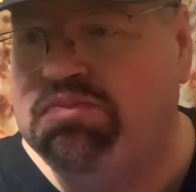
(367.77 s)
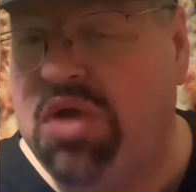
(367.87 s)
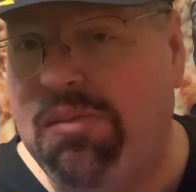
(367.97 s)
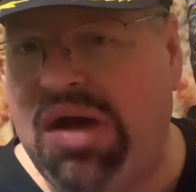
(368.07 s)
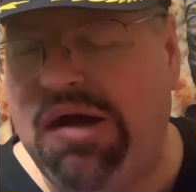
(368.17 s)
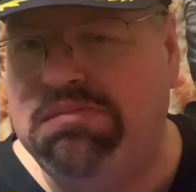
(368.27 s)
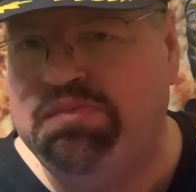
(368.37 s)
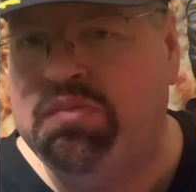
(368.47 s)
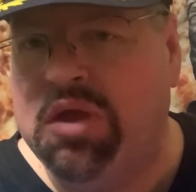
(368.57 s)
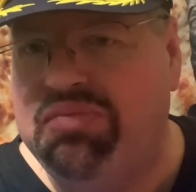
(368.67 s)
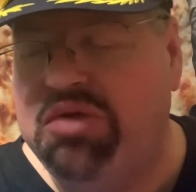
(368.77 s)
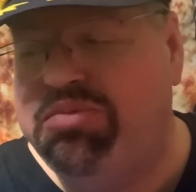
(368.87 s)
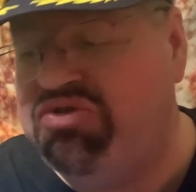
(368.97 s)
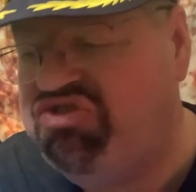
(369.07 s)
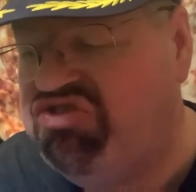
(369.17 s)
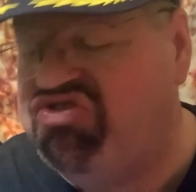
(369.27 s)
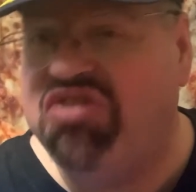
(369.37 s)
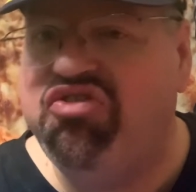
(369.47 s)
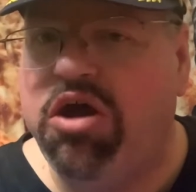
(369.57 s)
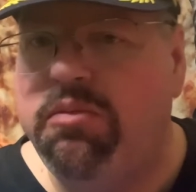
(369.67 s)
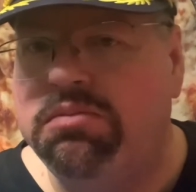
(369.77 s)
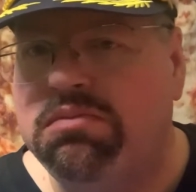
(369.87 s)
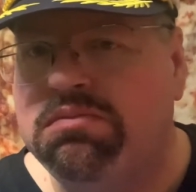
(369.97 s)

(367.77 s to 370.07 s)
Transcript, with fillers: Not bad. The blue cheese does help.